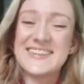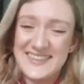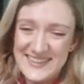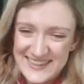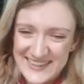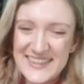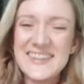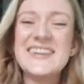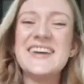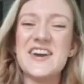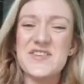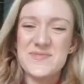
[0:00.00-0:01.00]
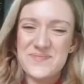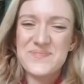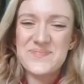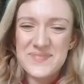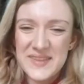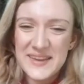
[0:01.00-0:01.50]
The way of enjoy this,
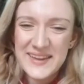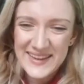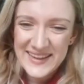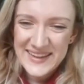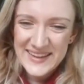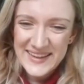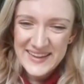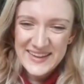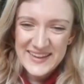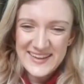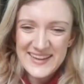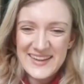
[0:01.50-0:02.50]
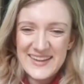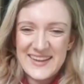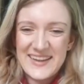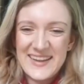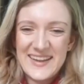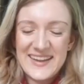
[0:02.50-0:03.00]
in Genoa we
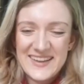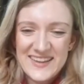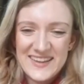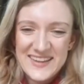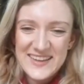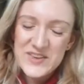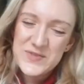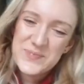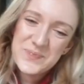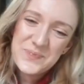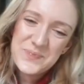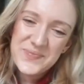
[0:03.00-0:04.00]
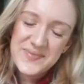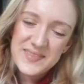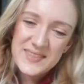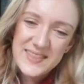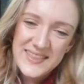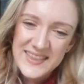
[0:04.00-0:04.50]
had two
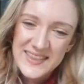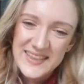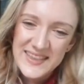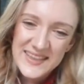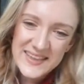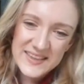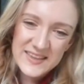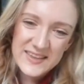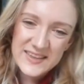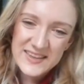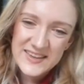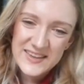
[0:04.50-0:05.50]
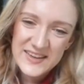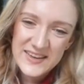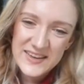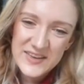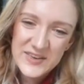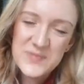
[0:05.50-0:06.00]
categories of people. The
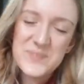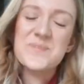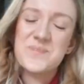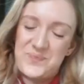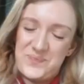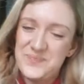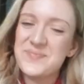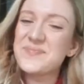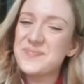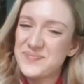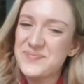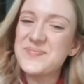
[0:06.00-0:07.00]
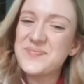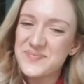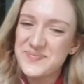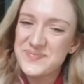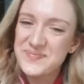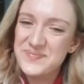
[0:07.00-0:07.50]
extremely rich people,
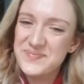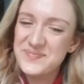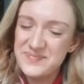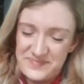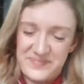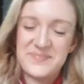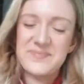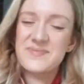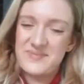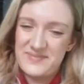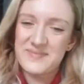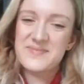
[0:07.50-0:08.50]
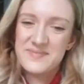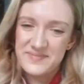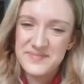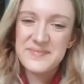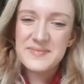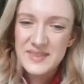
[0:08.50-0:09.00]
they were either
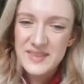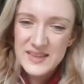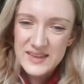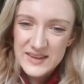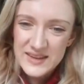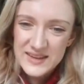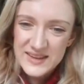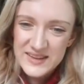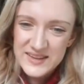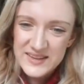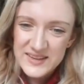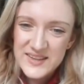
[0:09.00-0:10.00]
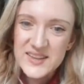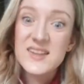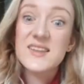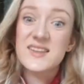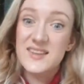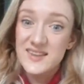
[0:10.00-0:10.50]
nobles or
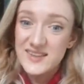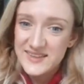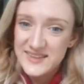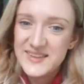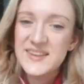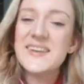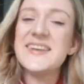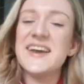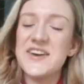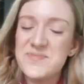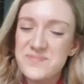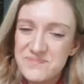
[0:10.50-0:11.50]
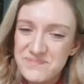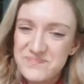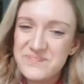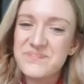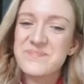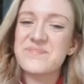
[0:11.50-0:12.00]
merchants, and they were extremely
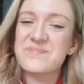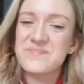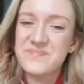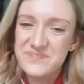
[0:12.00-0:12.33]
healthy.